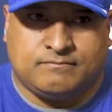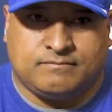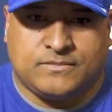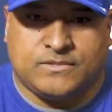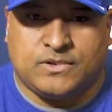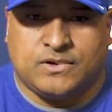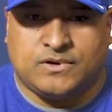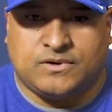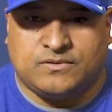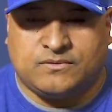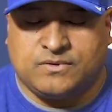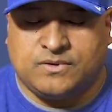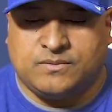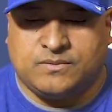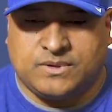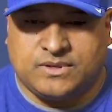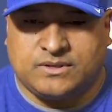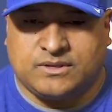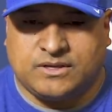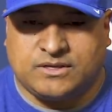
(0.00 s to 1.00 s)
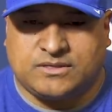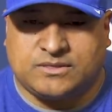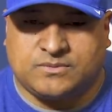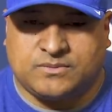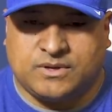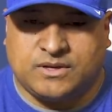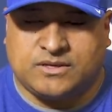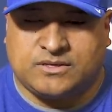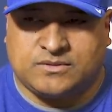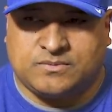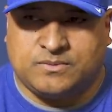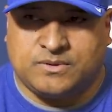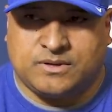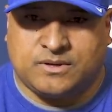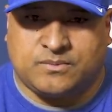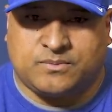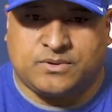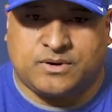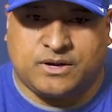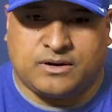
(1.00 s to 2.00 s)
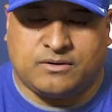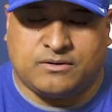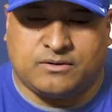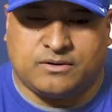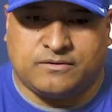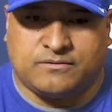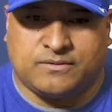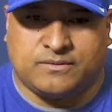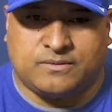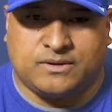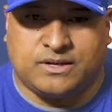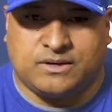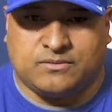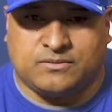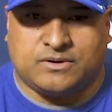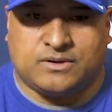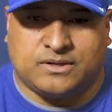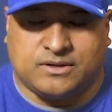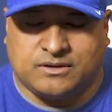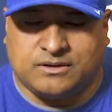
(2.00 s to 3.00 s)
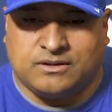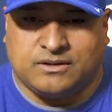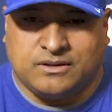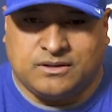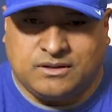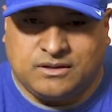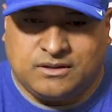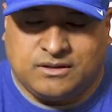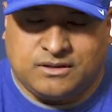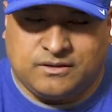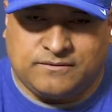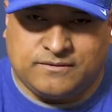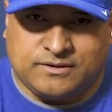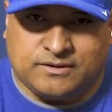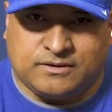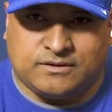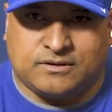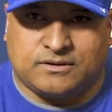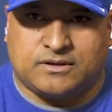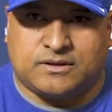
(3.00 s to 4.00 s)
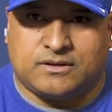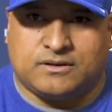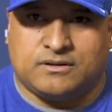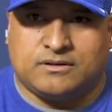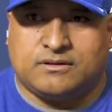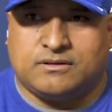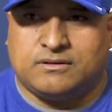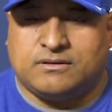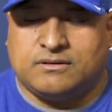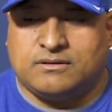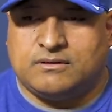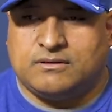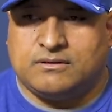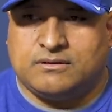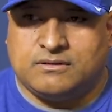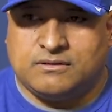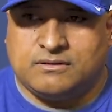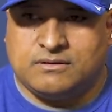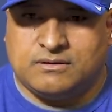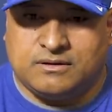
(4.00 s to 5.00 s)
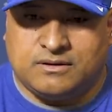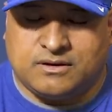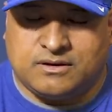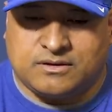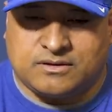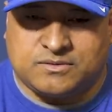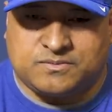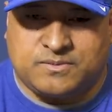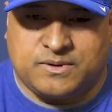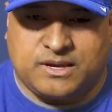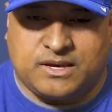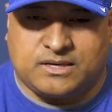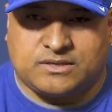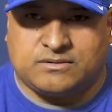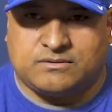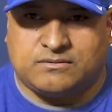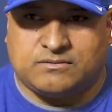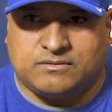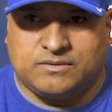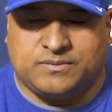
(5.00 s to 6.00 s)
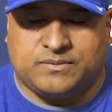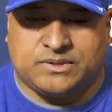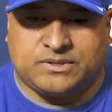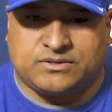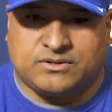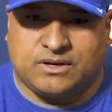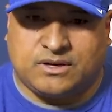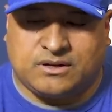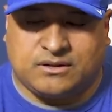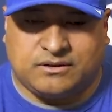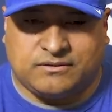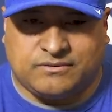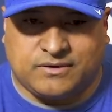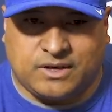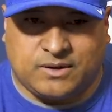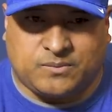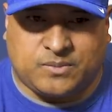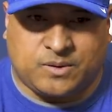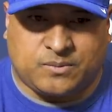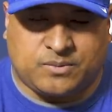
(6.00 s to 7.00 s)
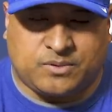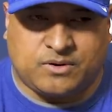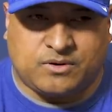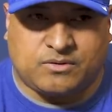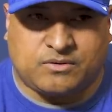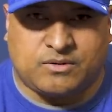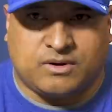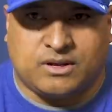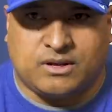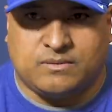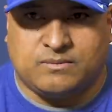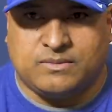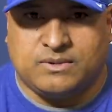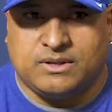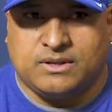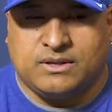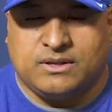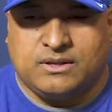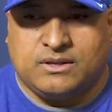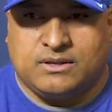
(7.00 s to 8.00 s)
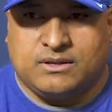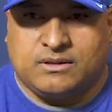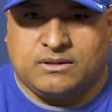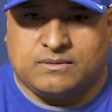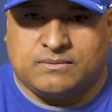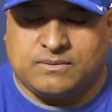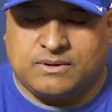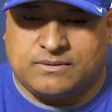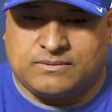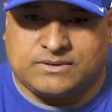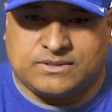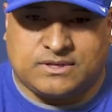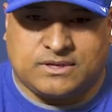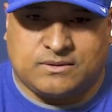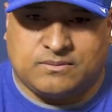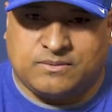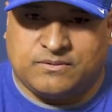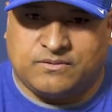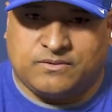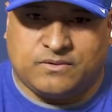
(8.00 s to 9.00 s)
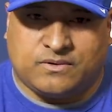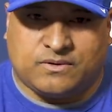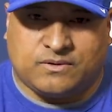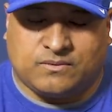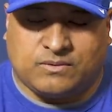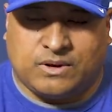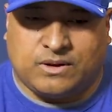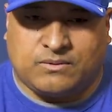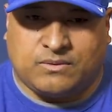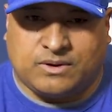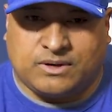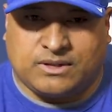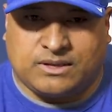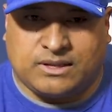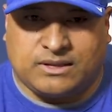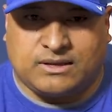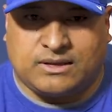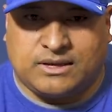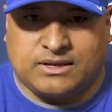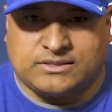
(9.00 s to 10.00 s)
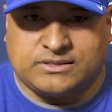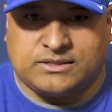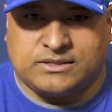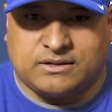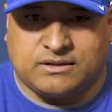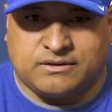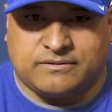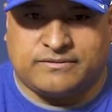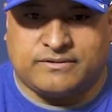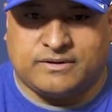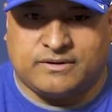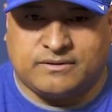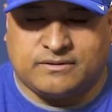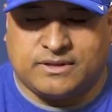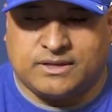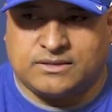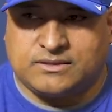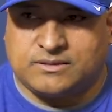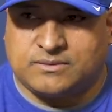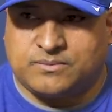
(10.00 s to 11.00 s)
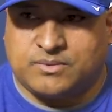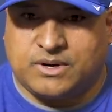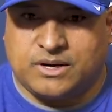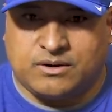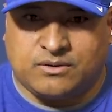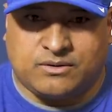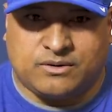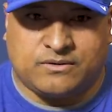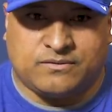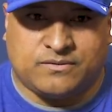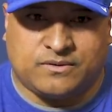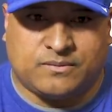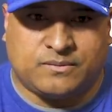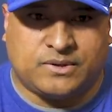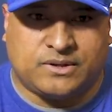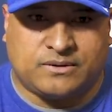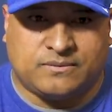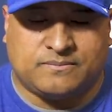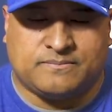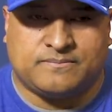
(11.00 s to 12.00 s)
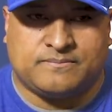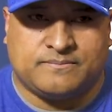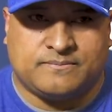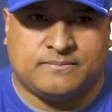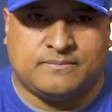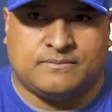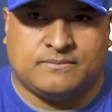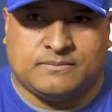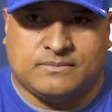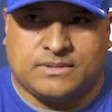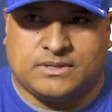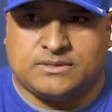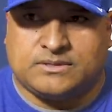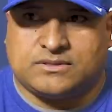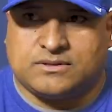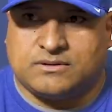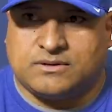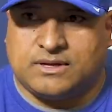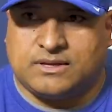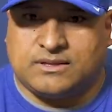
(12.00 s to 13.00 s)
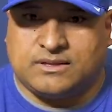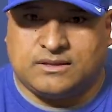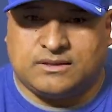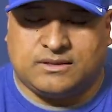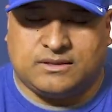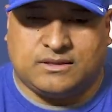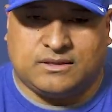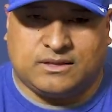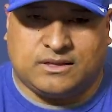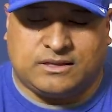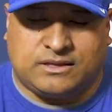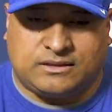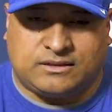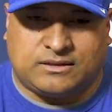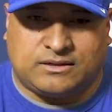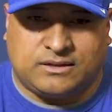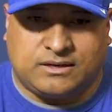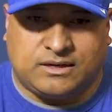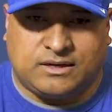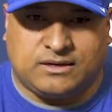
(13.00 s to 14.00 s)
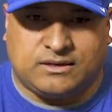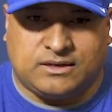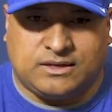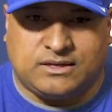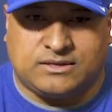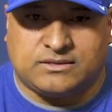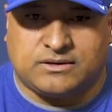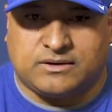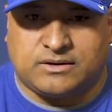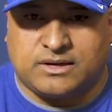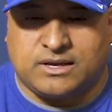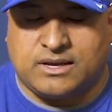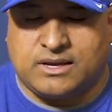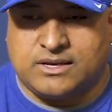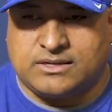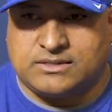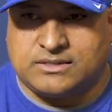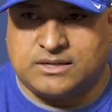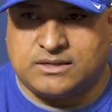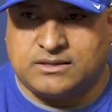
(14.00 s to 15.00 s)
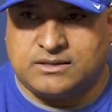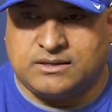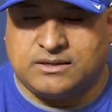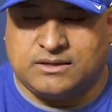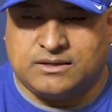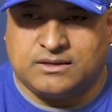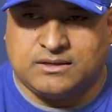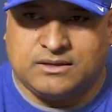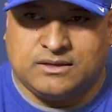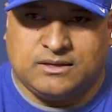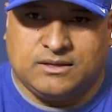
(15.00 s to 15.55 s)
No, it's been a priority from day one. If you look at the years past, we've been trying to develop our program. I've said it before, I want to get guys in the NFL. That's a priority for me. And so I think the league needs our guys, and I think